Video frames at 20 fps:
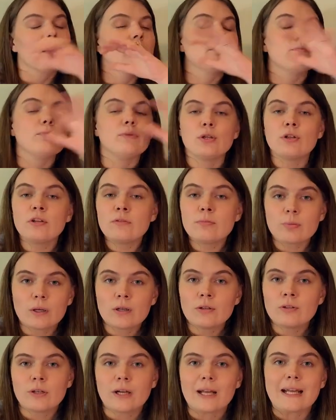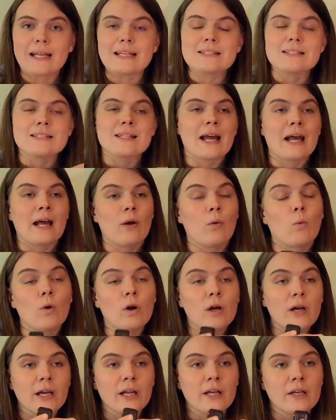The beauty of Procreate is that,
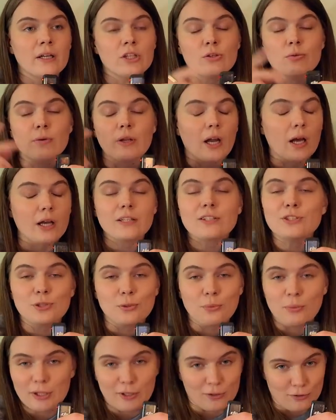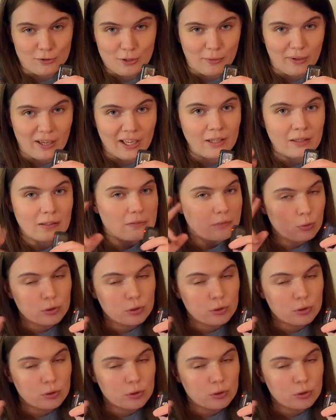1, you can undo what you're doing.